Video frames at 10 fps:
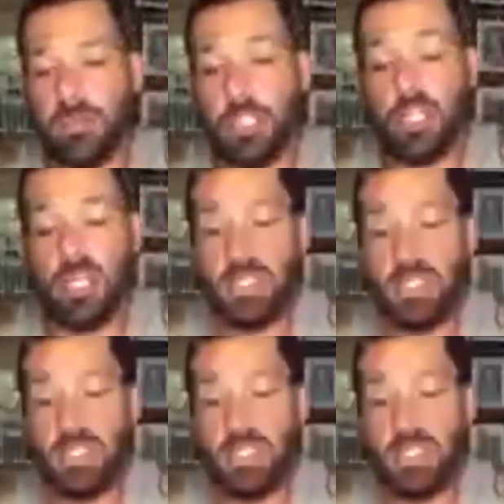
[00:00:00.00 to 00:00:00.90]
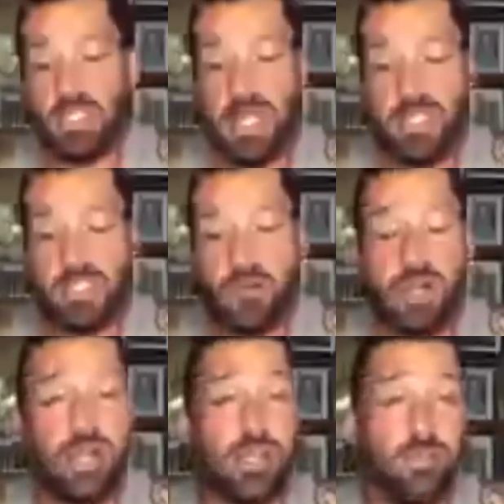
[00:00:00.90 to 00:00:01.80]
suggested that I
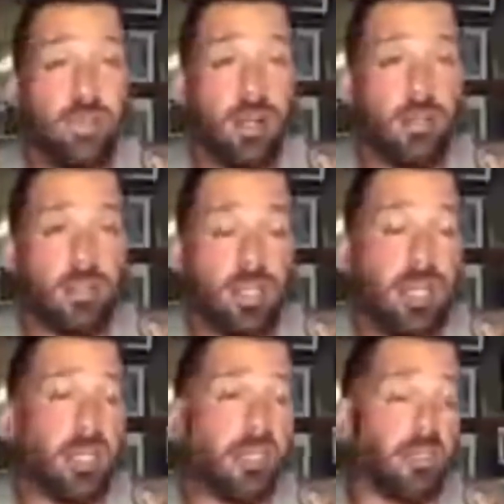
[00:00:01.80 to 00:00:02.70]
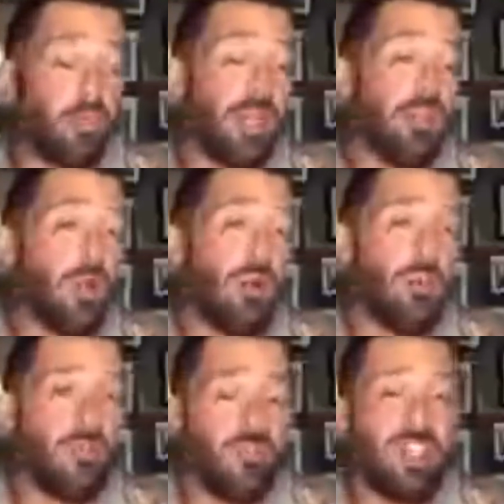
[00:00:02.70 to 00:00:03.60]
donated gift cards, and the reason why they're
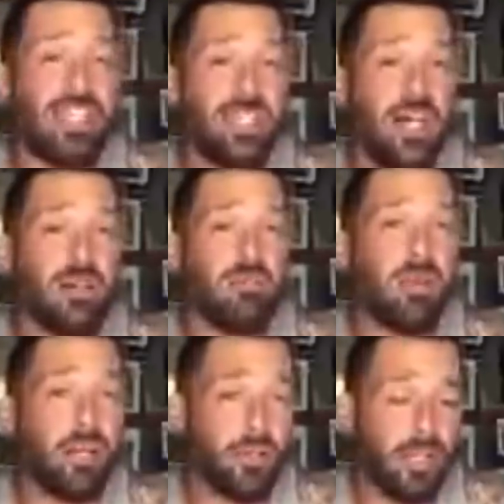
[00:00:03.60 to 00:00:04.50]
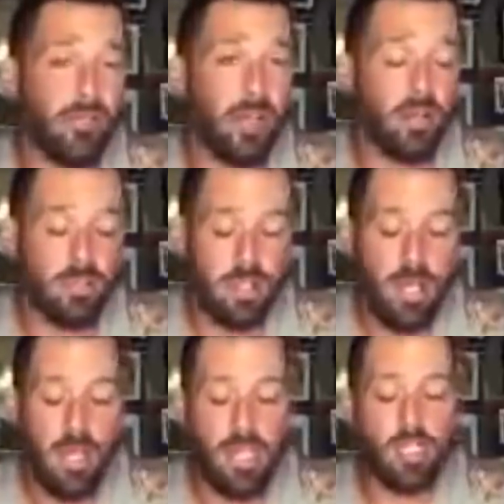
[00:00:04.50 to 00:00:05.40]
$15 Meijer gift cards
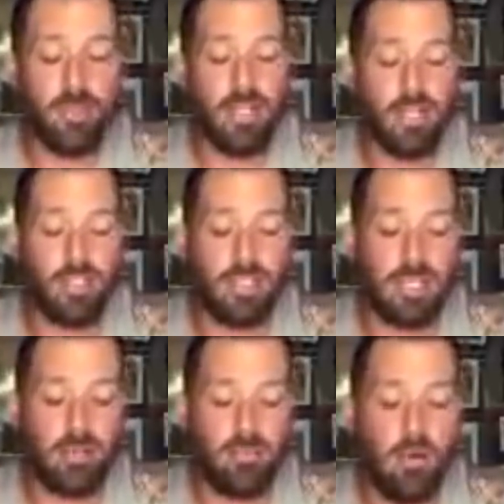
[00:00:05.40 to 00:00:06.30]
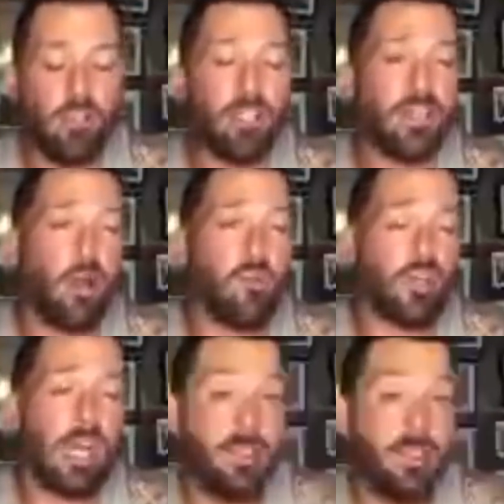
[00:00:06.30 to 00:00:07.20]
is because most of the
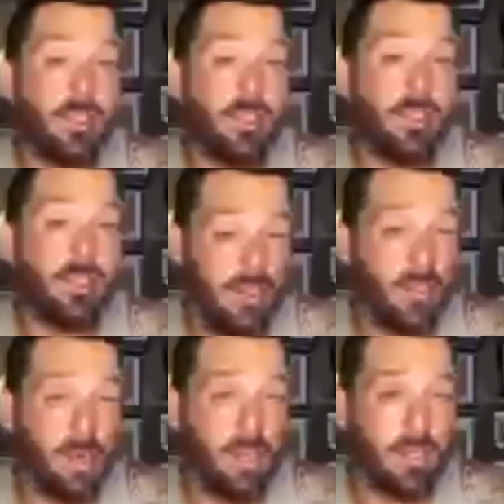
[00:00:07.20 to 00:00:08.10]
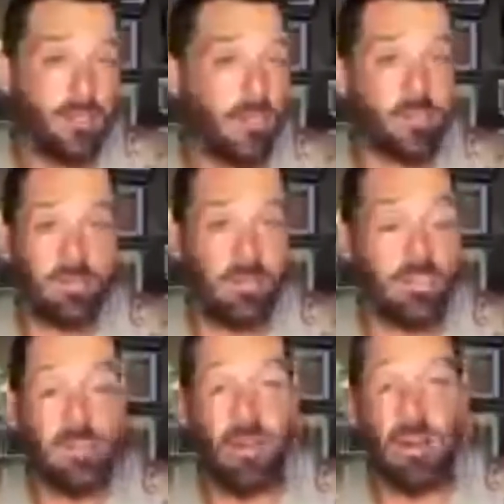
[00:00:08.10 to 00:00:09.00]
gas they have at Meijer's for